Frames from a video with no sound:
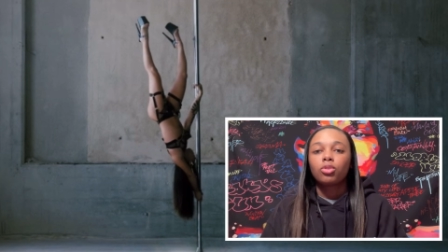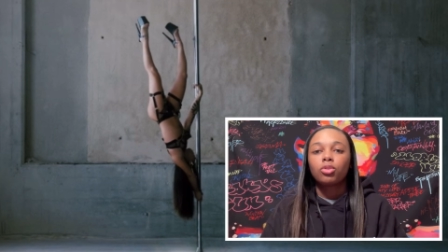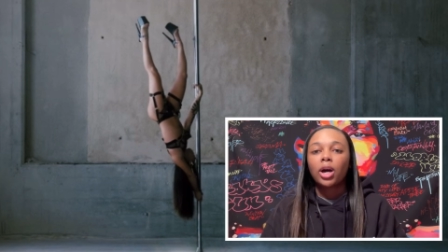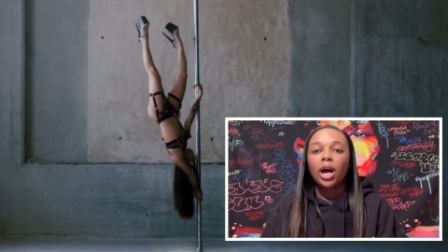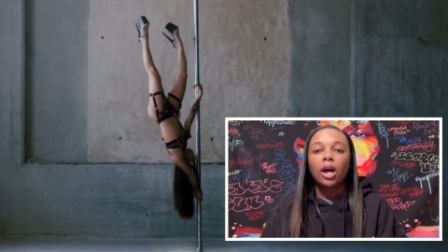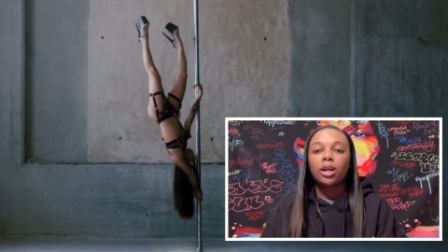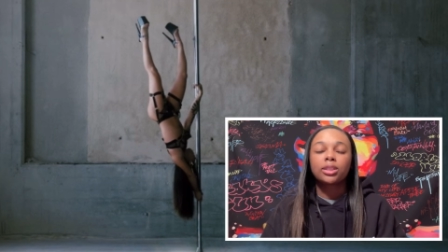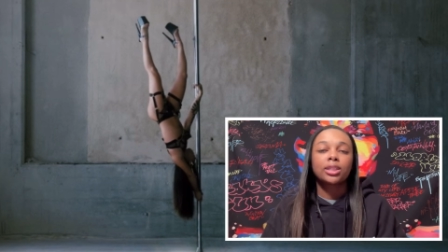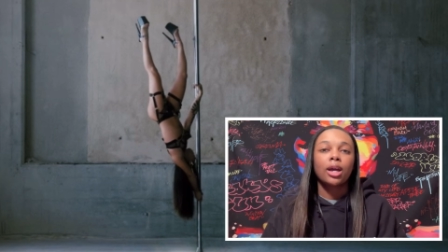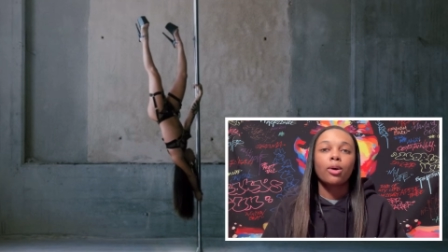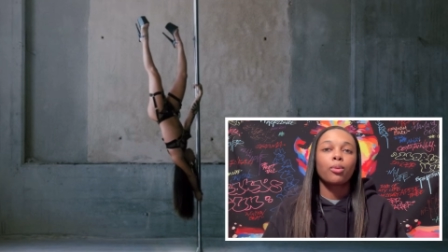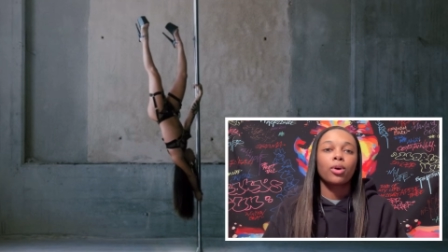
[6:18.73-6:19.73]
does
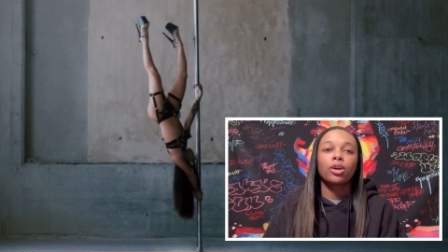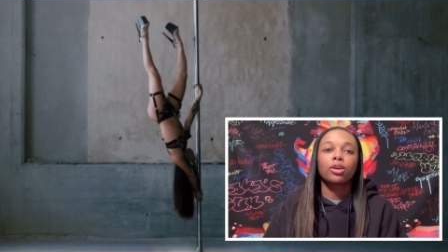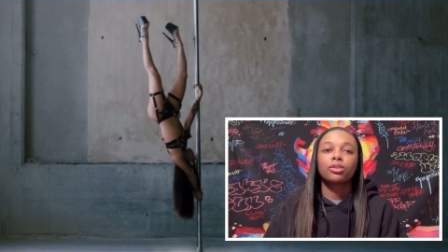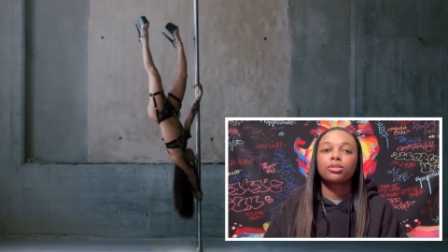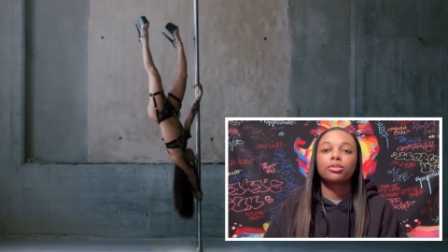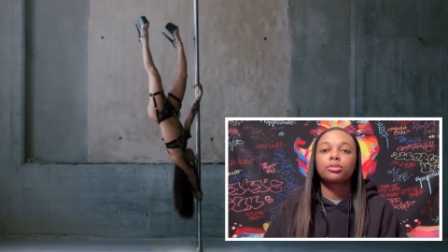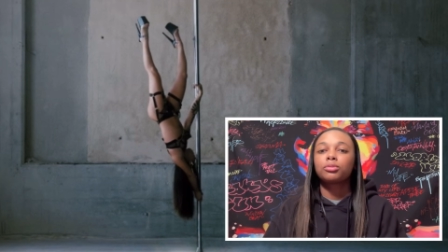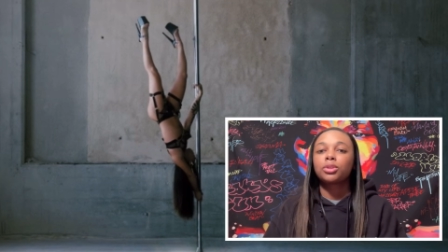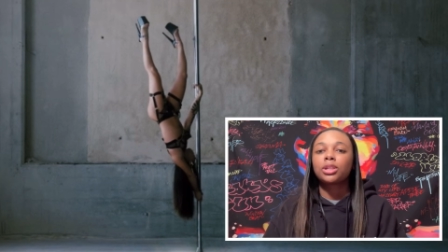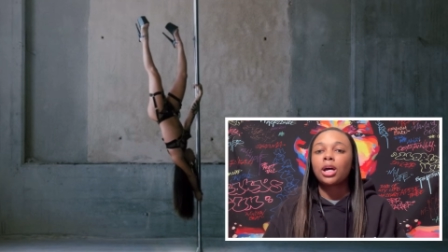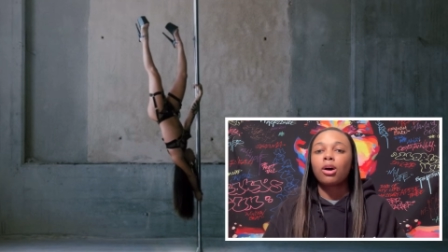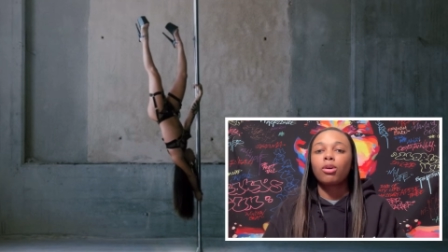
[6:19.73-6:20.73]
that work
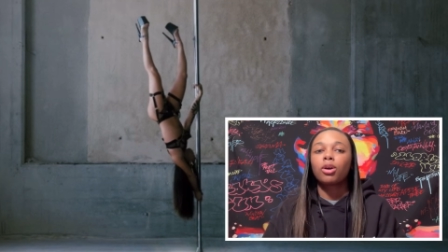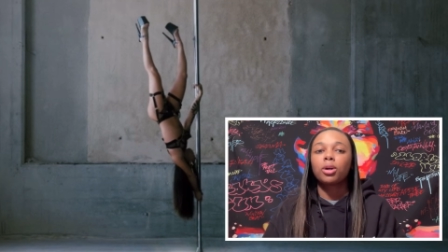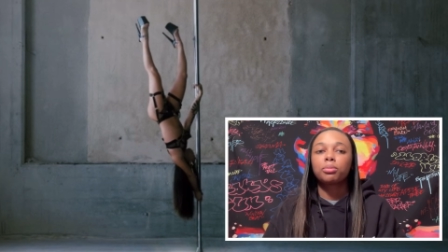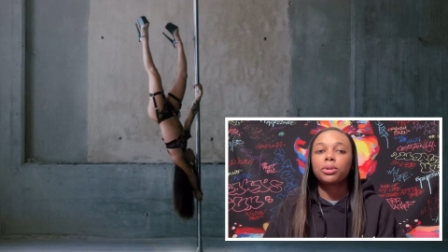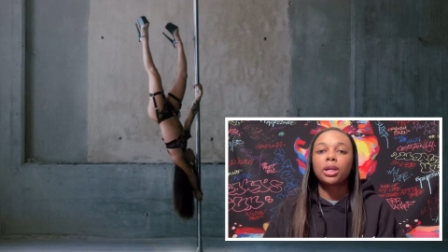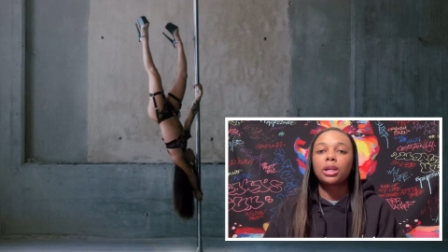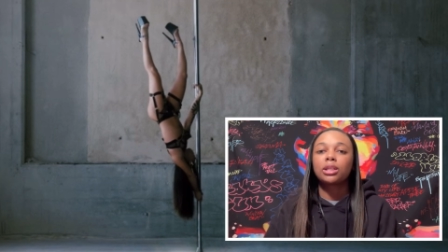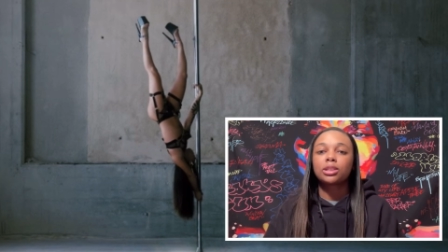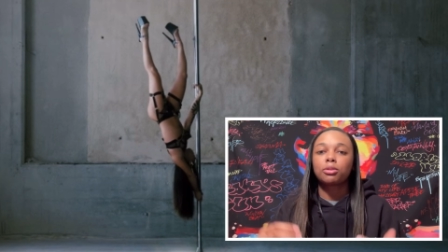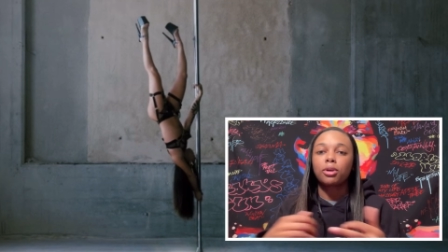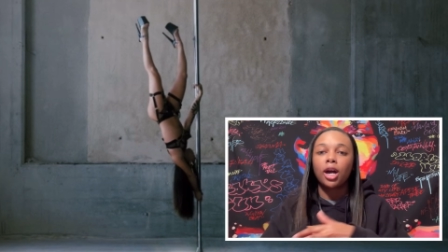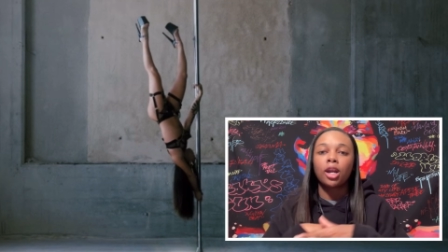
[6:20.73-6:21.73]
without her being in
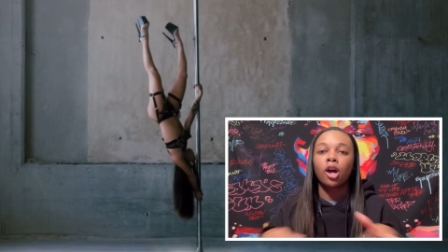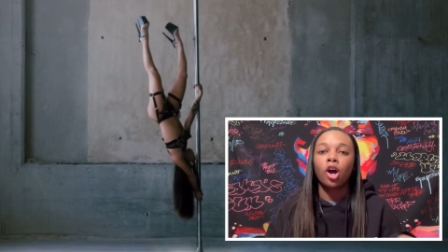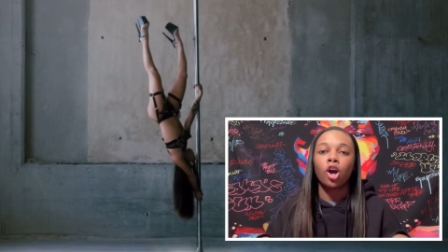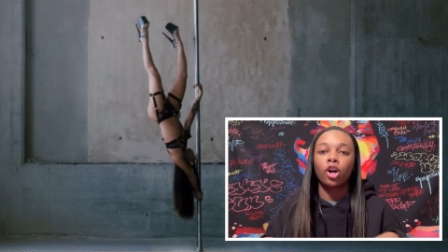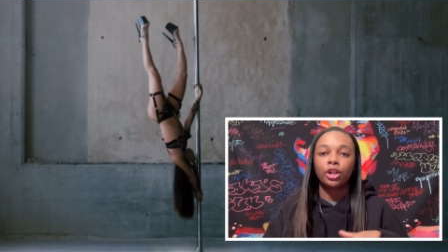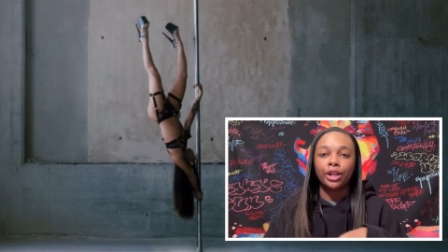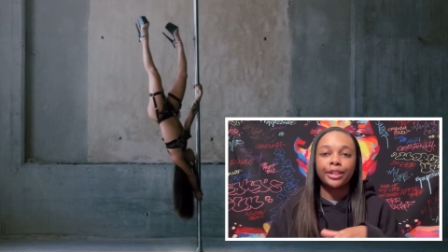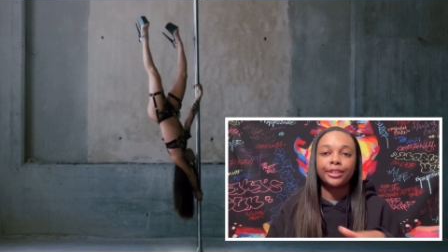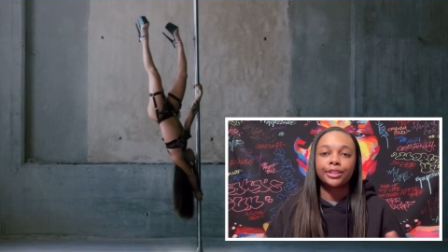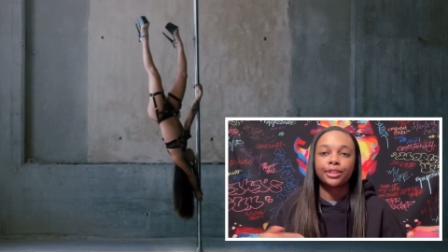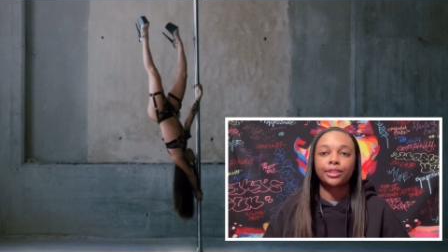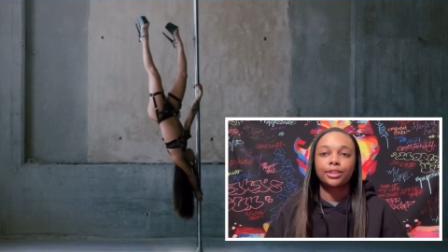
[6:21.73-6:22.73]
some kind of
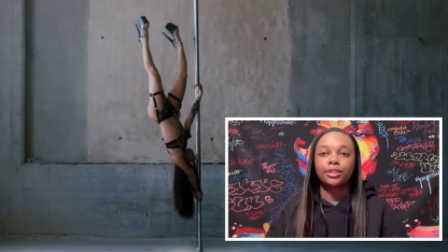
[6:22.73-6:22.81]
harness?